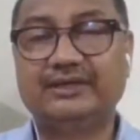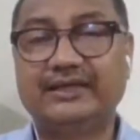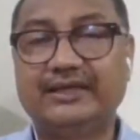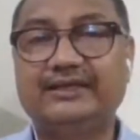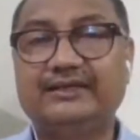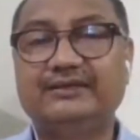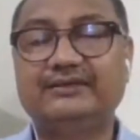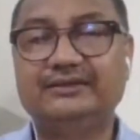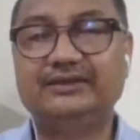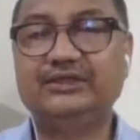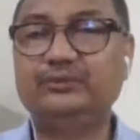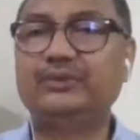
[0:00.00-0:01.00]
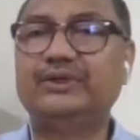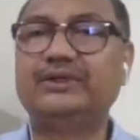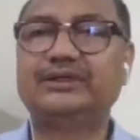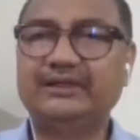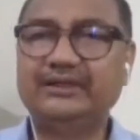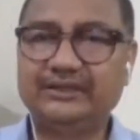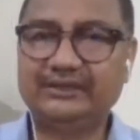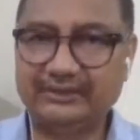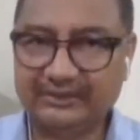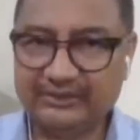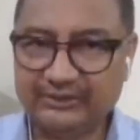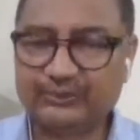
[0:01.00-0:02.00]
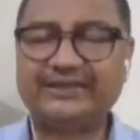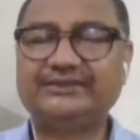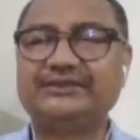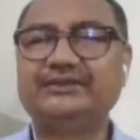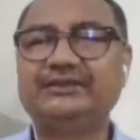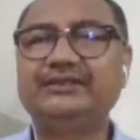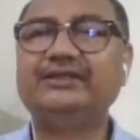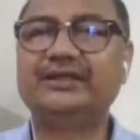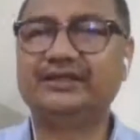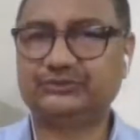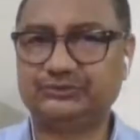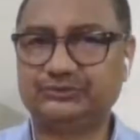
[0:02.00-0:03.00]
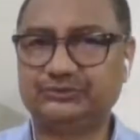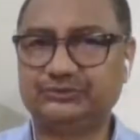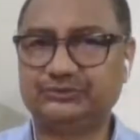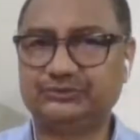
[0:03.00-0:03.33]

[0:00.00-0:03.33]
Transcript: And he wanted a united India actually.